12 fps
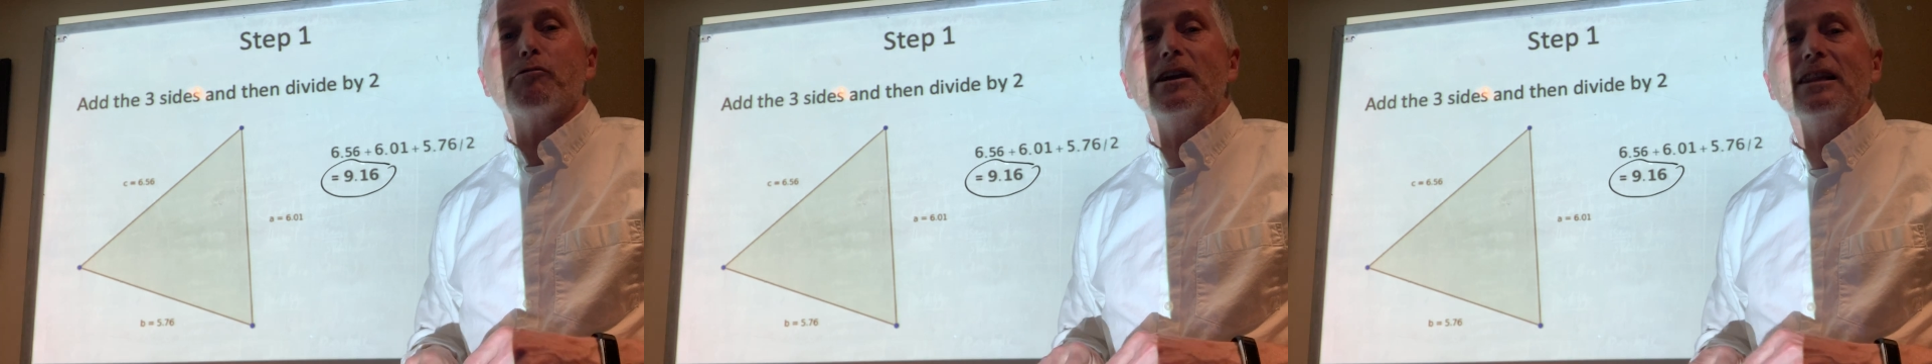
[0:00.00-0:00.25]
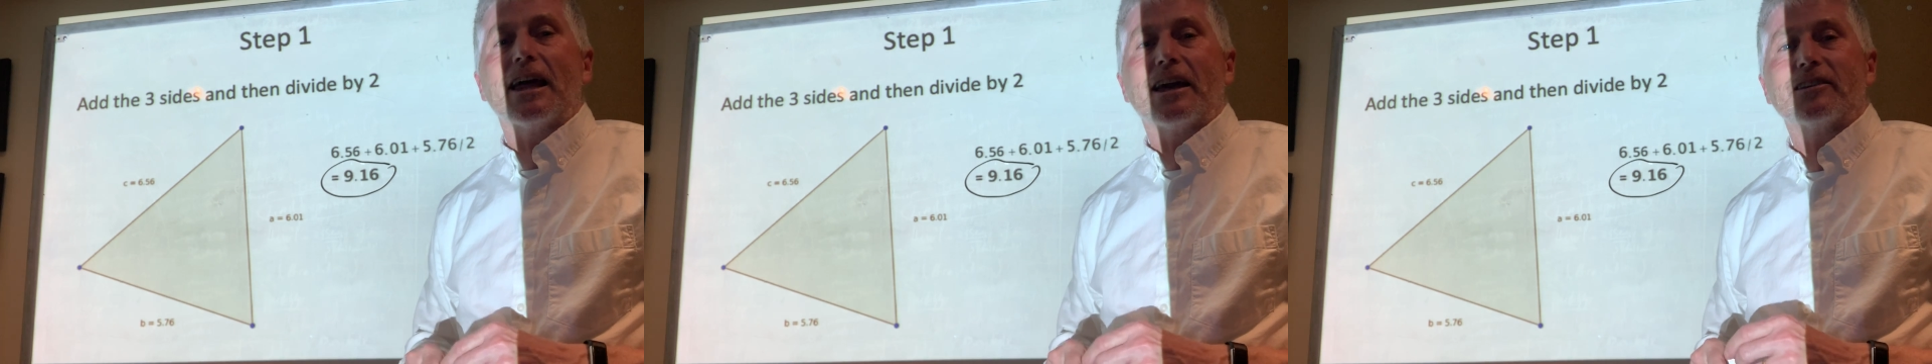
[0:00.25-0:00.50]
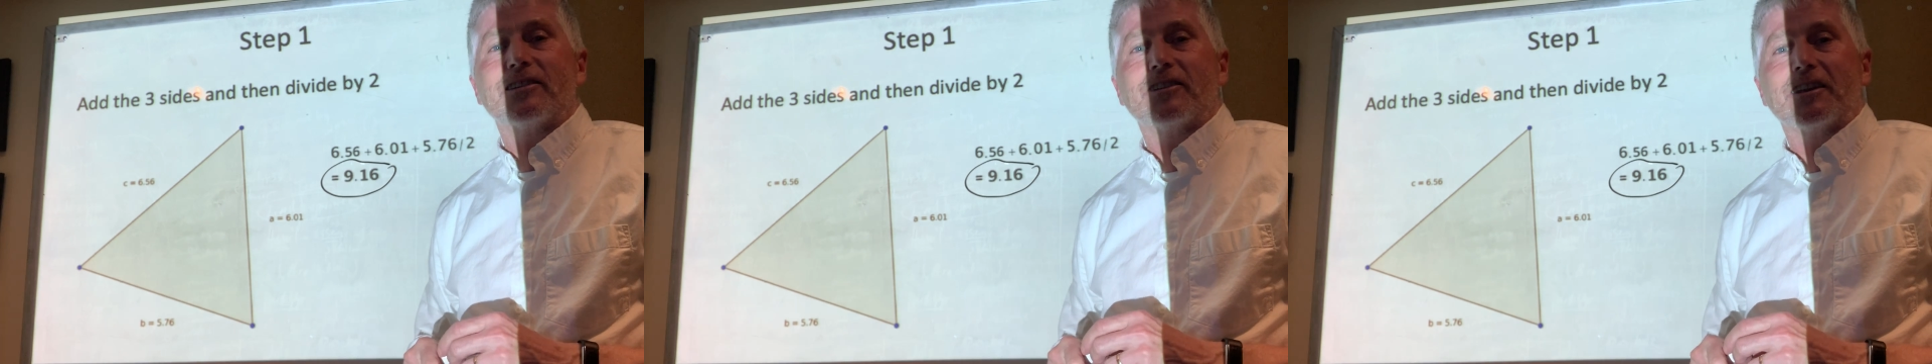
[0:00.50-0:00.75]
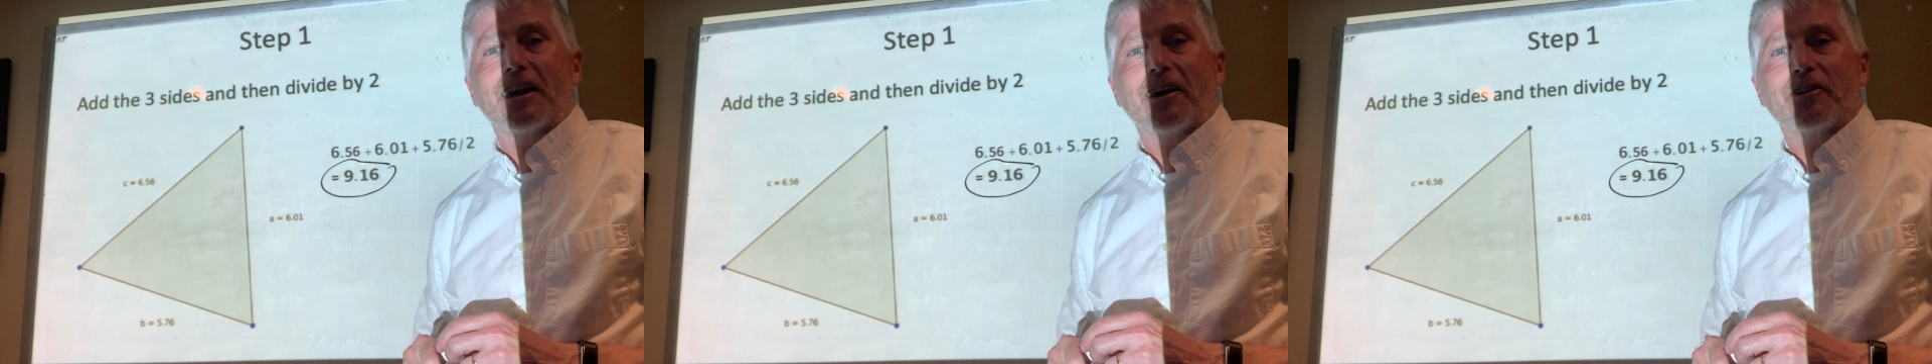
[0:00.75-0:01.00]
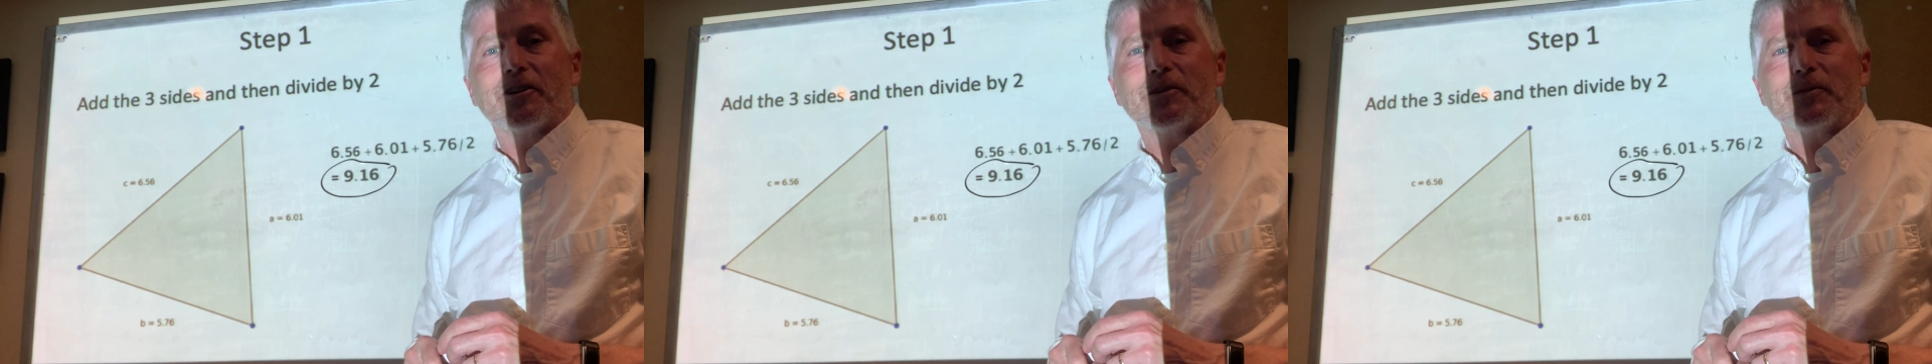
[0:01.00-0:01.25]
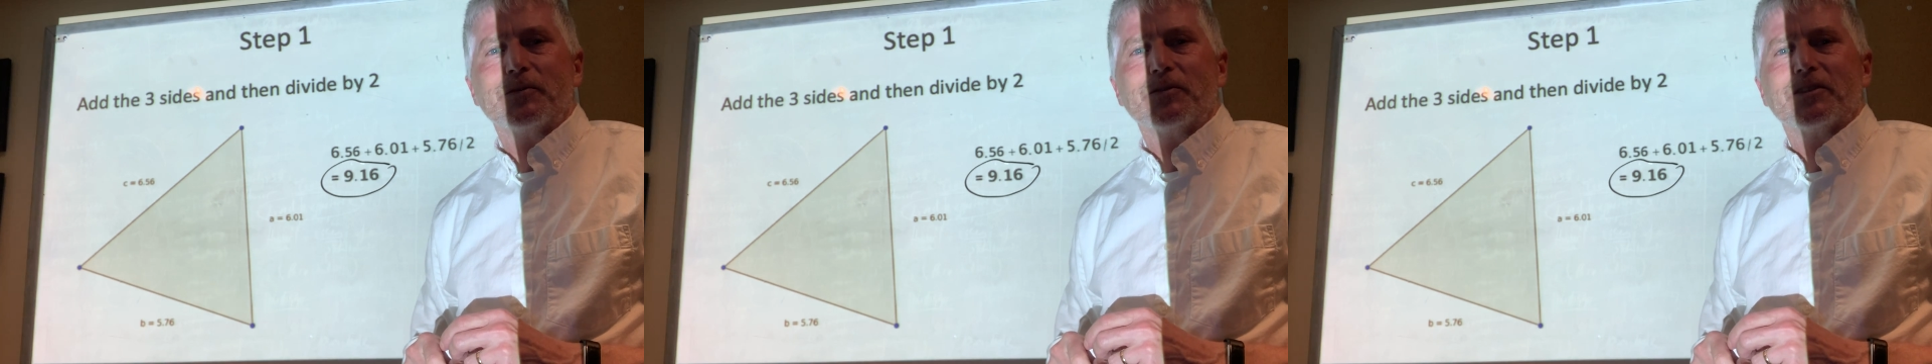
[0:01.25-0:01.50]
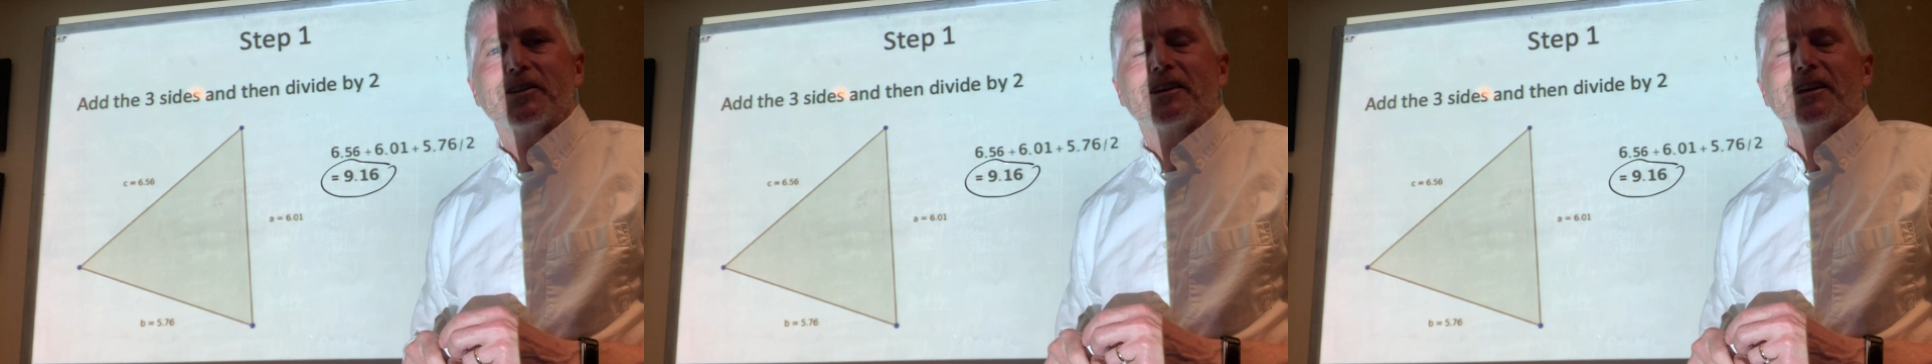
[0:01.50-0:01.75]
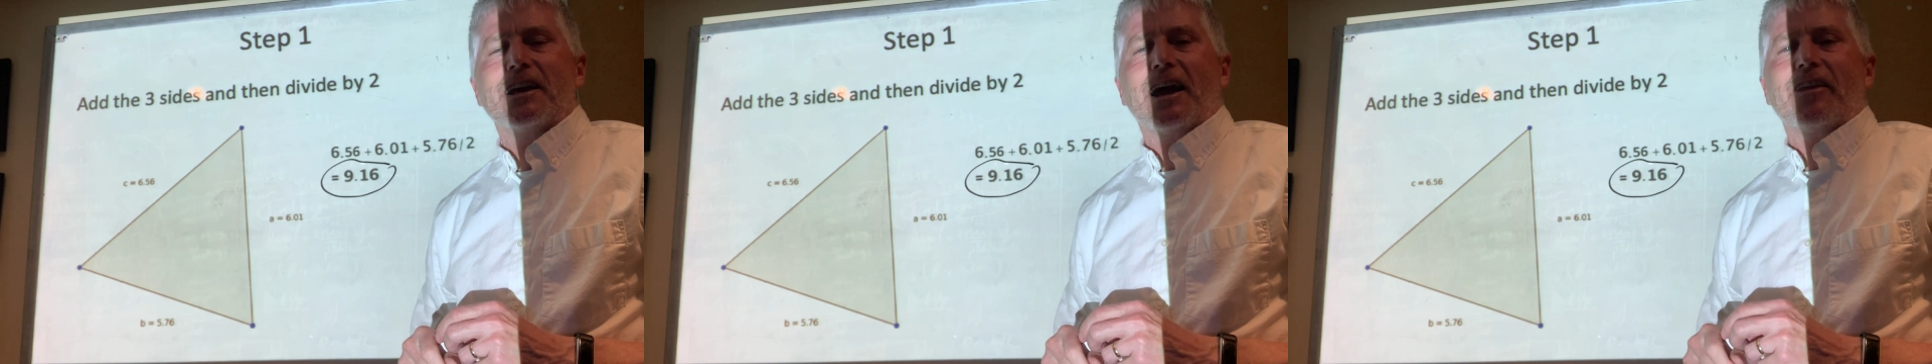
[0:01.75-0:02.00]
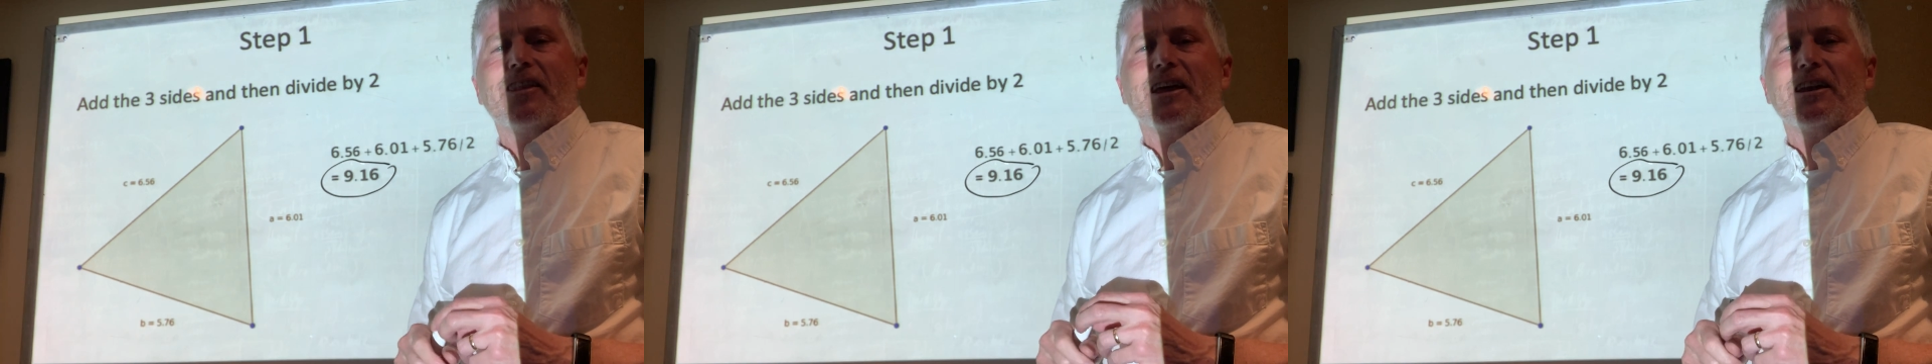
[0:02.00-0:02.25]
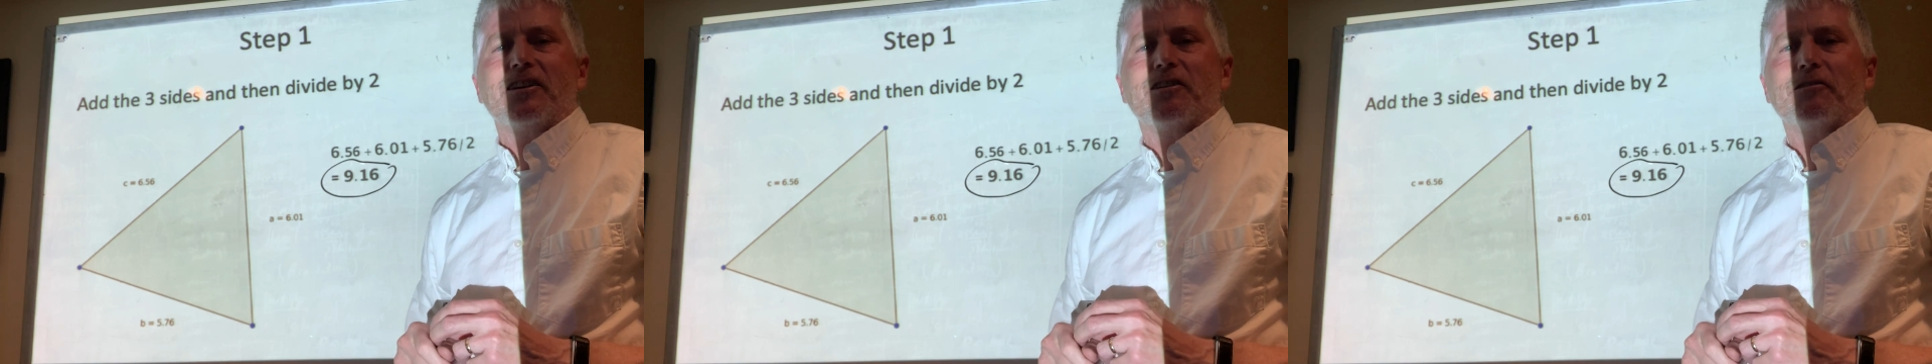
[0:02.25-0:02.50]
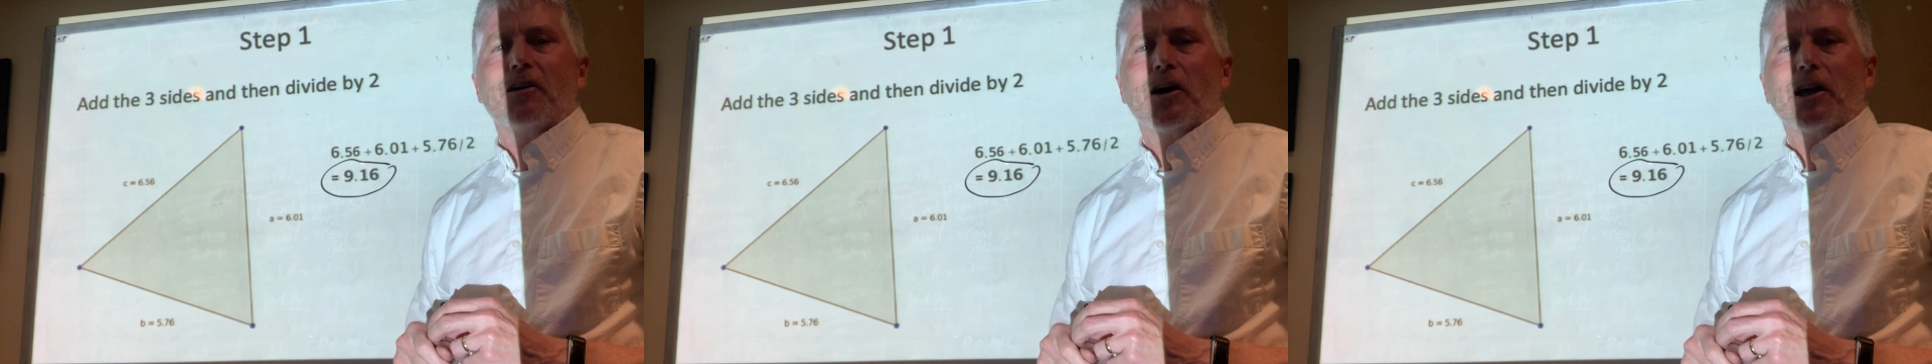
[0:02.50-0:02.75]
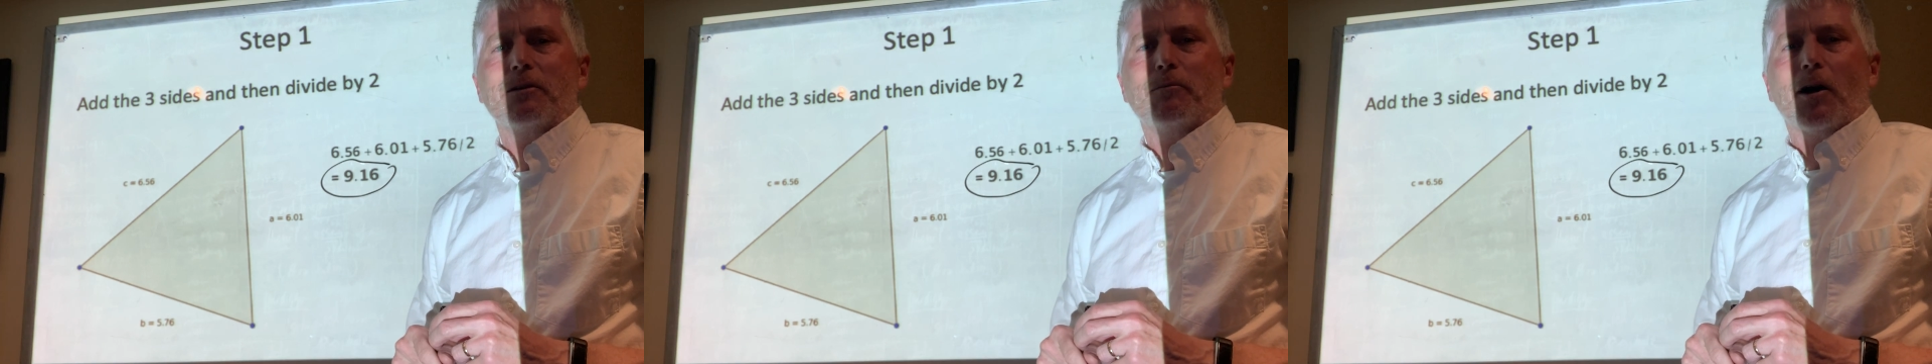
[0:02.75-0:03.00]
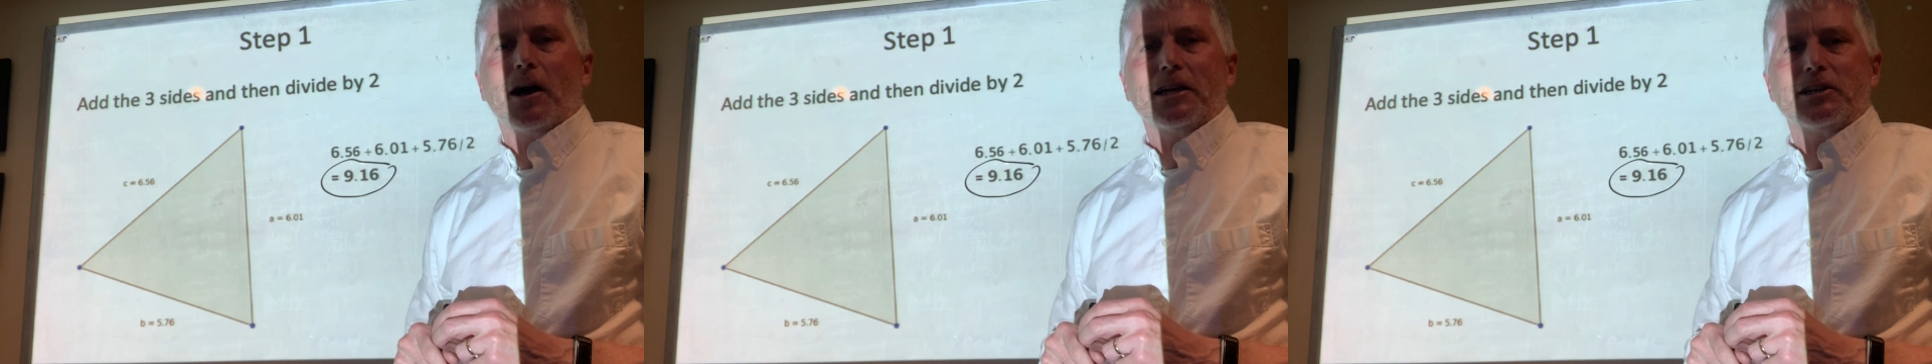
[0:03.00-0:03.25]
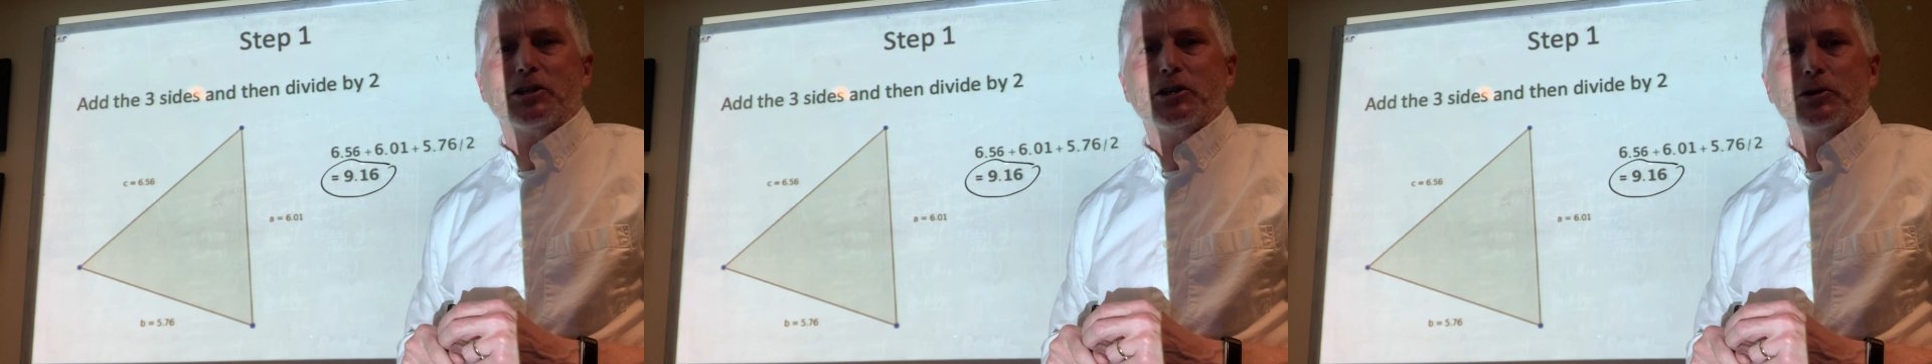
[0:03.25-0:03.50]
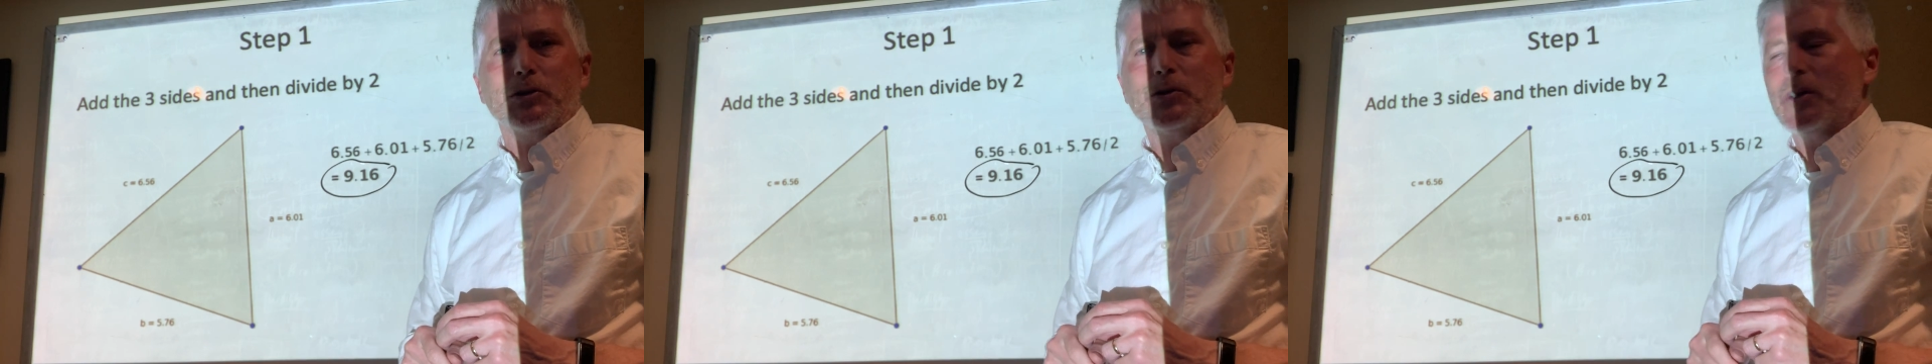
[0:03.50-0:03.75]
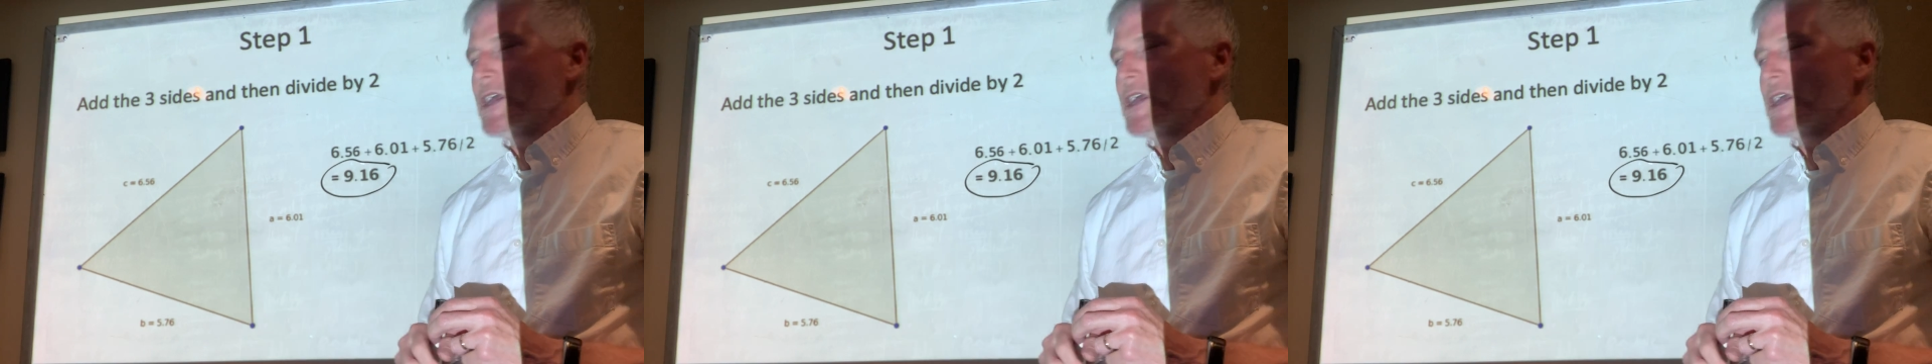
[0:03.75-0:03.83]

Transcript: lengths together and then divide by 2.